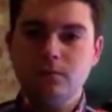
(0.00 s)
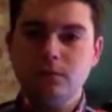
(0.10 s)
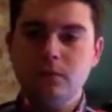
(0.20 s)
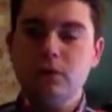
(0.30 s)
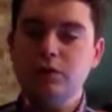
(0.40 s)

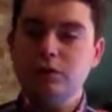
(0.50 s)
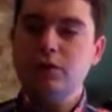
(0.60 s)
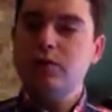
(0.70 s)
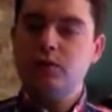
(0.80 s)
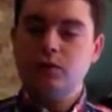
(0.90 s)
you can
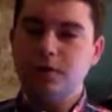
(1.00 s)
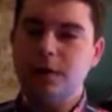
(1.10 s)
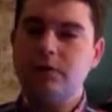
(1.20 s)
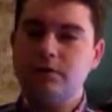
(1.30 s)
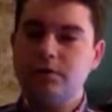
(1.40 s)
show your
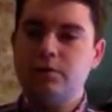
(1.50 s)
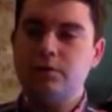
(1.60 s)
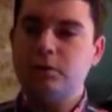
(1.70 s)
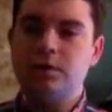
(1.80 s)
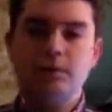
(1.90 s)

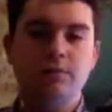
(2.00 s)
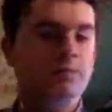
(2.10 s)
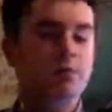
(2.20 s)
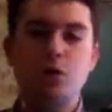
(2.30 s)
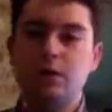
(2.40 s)
grandchildren in
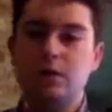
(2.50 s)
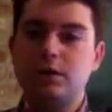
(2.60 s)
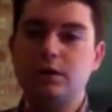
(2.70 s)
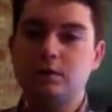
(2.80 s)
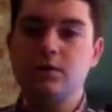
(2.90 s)
40
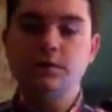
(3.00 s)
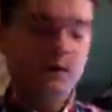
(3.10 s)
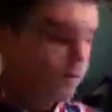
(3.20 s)
years or so.